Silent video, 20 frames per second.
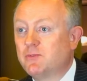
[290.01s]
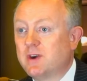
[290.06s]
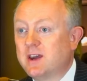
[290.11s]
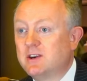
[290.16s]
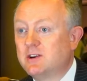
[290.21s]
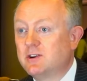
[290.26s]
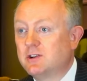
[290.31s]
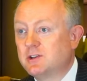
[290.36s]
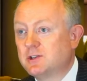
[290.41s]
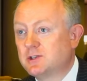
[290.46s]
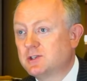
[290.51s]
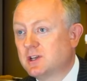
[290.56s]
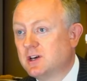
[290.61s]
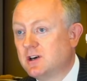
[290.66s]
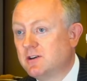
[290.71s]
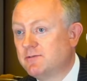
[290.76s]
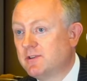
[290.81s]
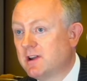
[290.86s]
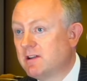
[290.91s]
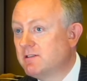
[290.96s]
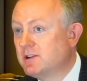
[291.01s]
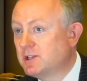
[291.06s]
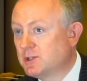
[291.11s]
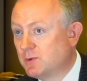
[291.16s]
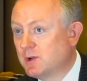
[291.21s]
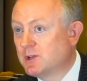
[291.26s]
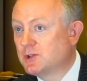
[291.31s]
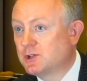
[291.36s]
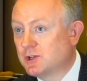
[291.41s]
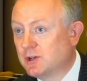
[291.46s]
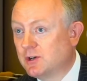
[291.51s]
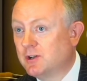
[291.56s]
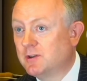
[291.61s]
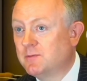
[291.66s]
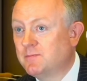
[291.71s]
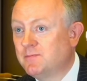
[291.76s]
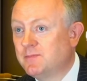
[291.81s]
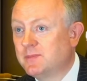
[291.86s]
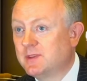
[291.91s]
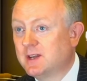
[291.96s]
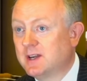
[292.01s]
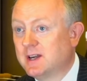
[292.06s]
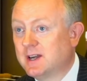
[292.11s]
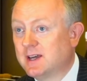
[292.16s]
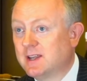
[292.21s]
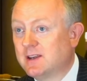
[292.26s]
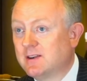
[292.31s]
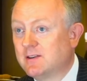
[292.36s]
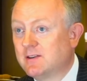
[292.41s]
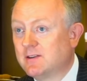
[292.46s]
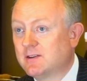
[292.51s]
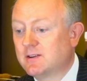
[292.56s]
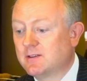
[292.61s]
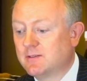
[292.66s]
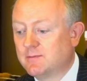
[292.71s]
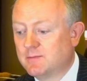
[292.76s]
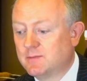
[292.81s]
vendors are very switched on, and